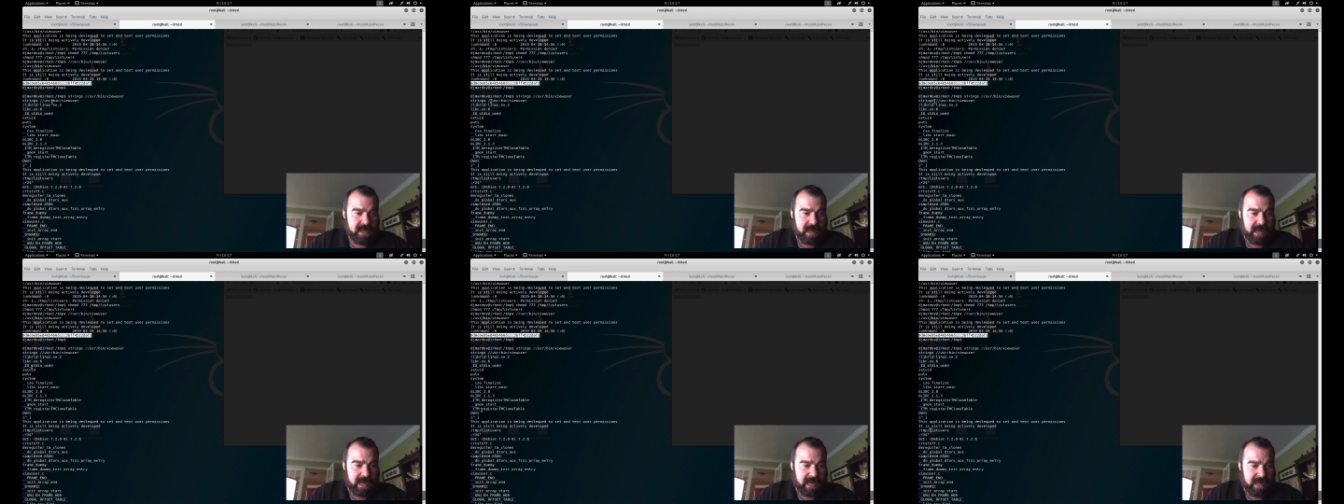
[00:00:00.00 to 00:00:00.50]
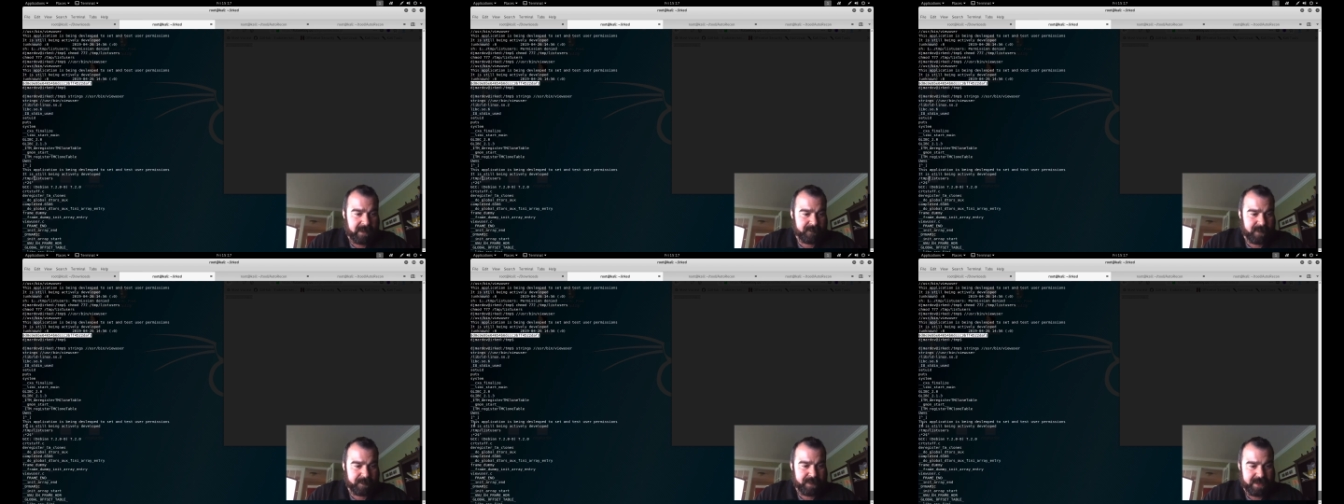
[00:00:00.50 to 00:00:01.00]

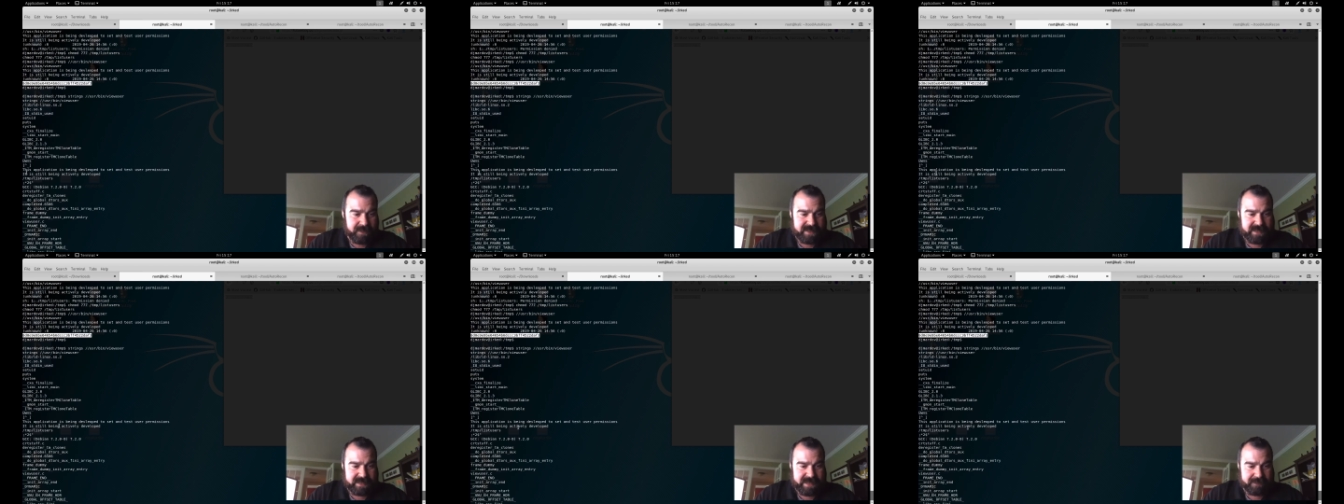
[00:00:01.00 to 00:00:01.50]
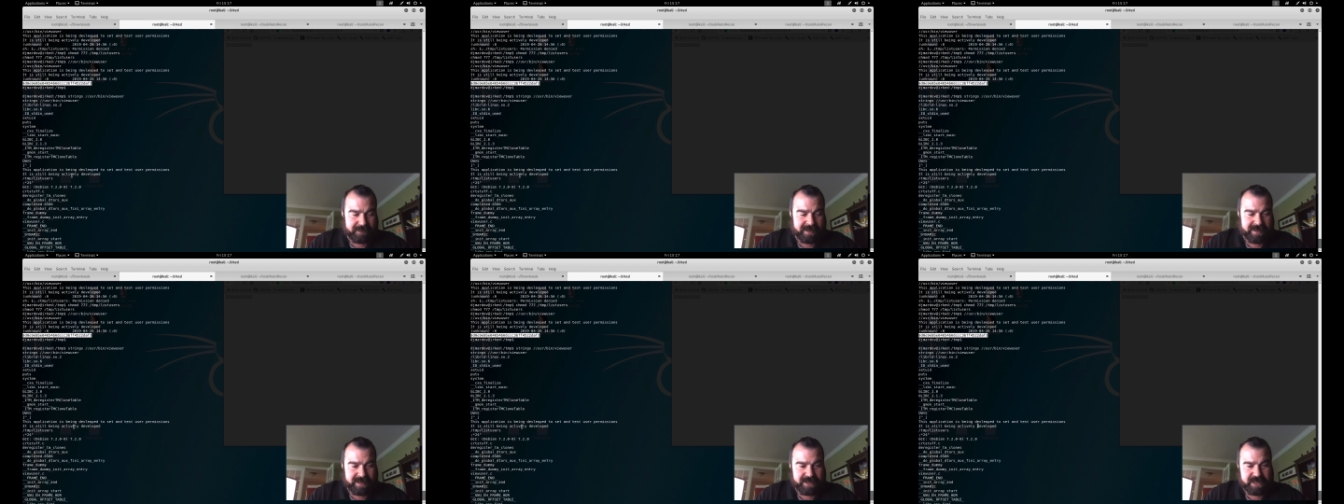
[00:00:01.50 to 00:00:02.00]
Up here, we see this
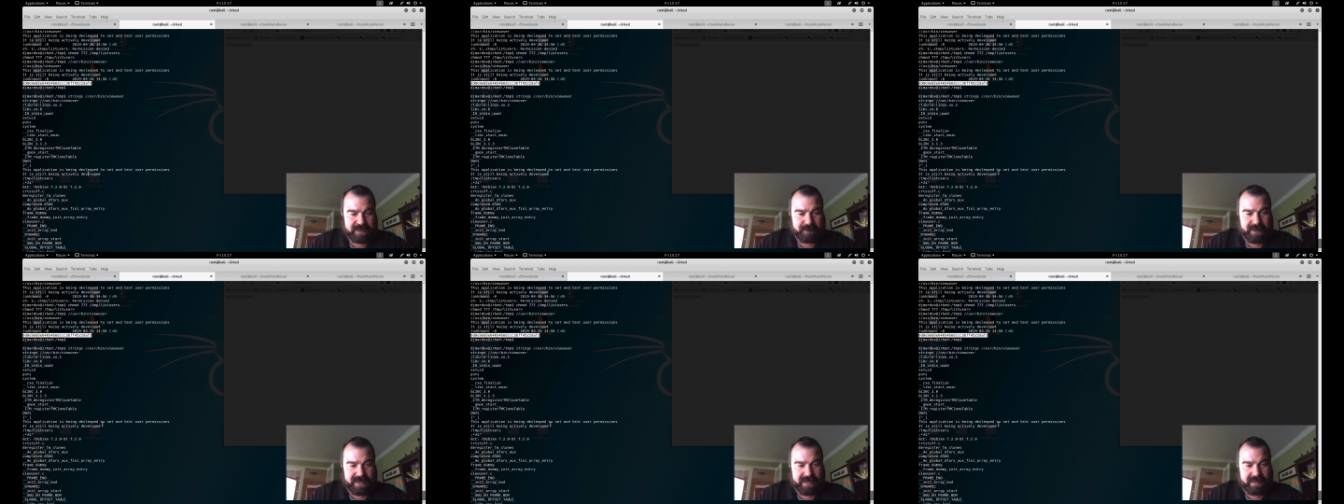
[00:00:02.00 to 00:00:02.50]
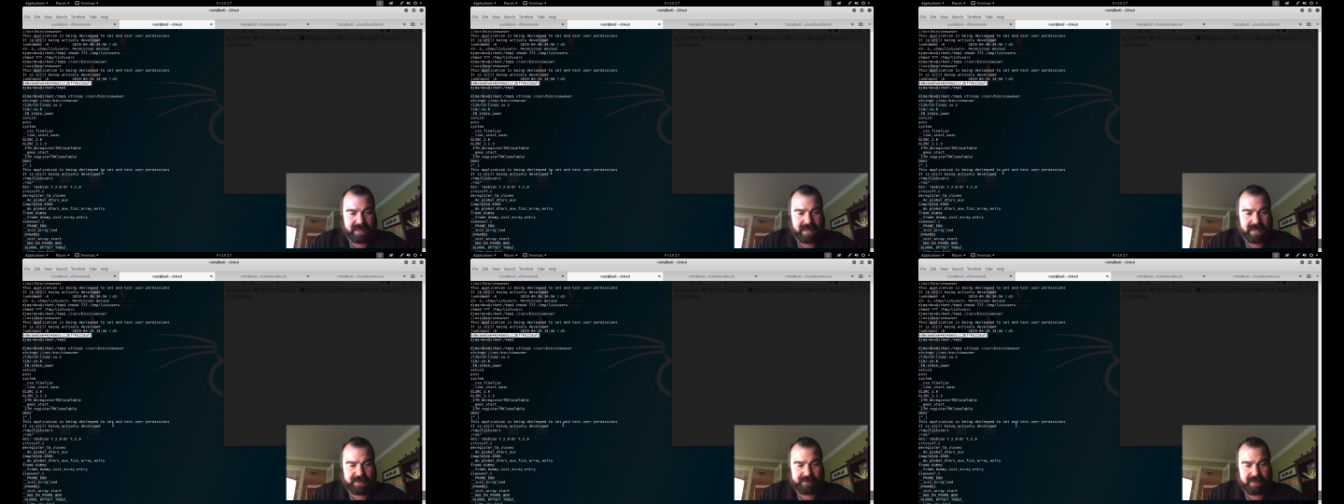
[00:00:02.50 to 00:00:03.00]
application is being
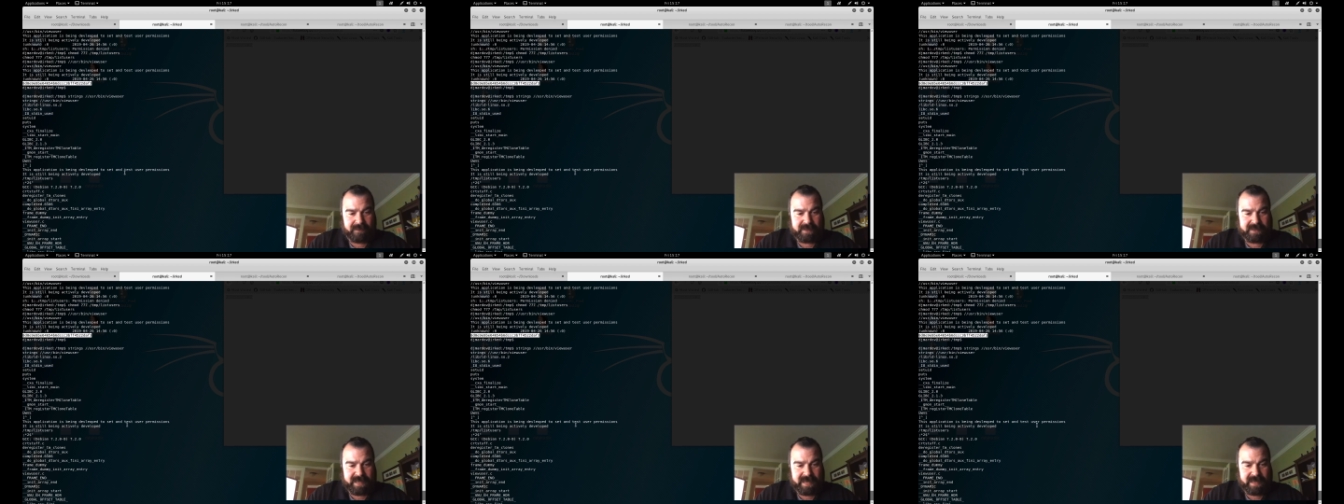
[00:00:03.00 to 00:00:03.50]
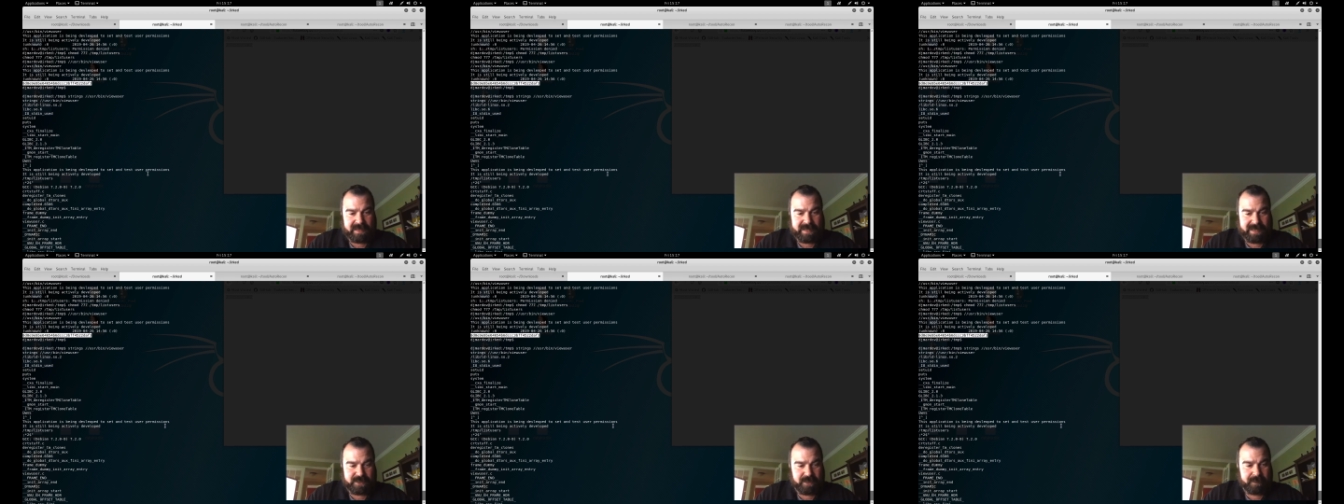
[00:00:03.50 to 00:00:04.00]
developed to set and
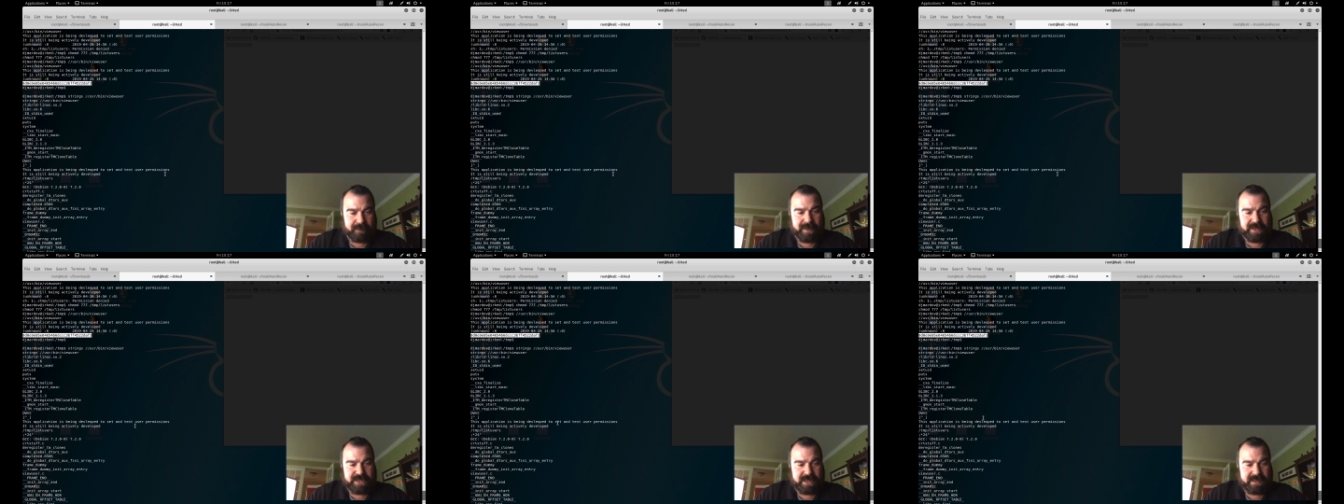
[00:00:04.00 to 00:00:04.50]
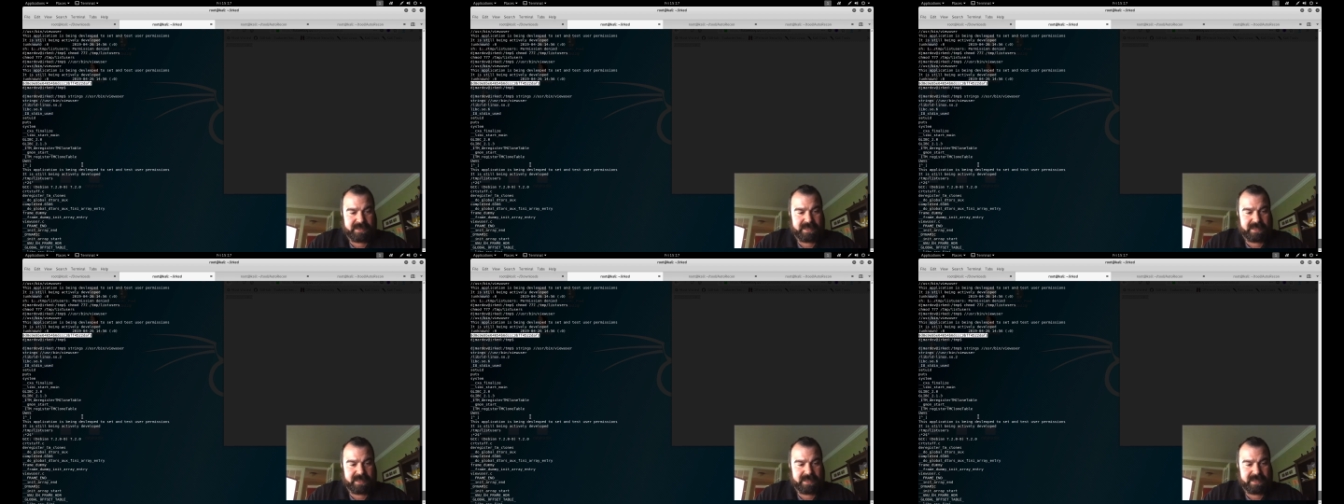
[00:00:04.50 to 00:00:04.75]
test our permissions.